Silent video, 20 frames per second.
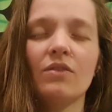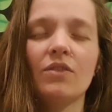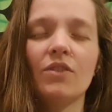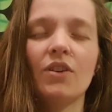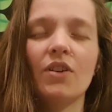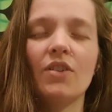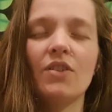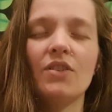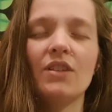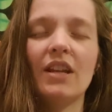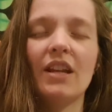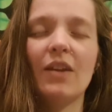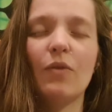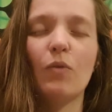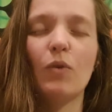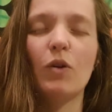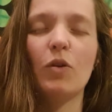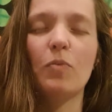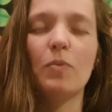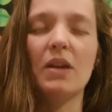trust that it
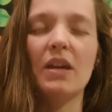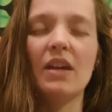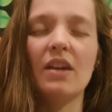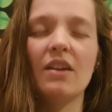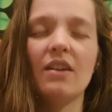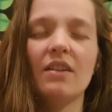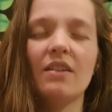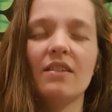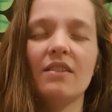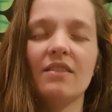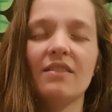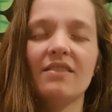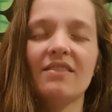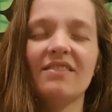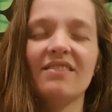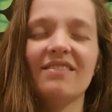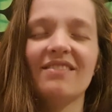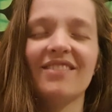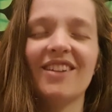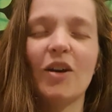will be
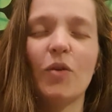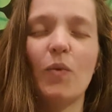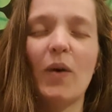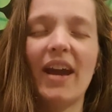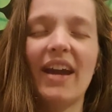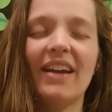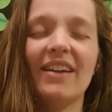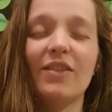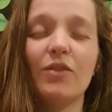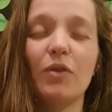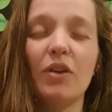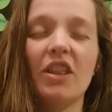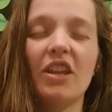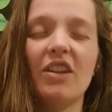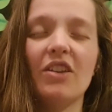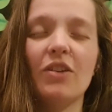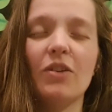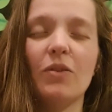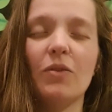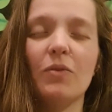awakened within
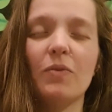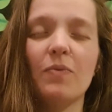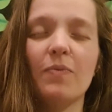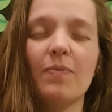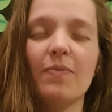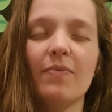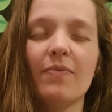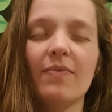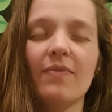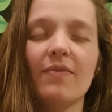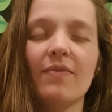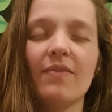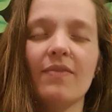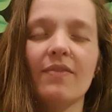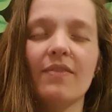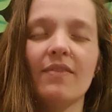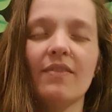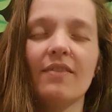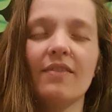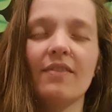you
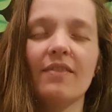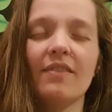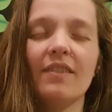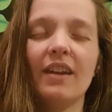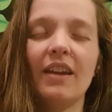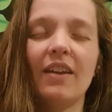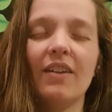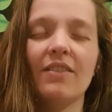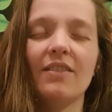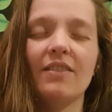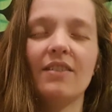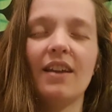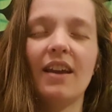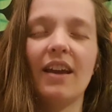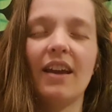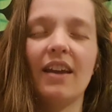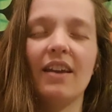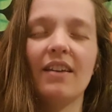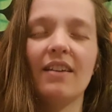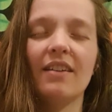here
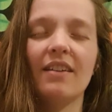today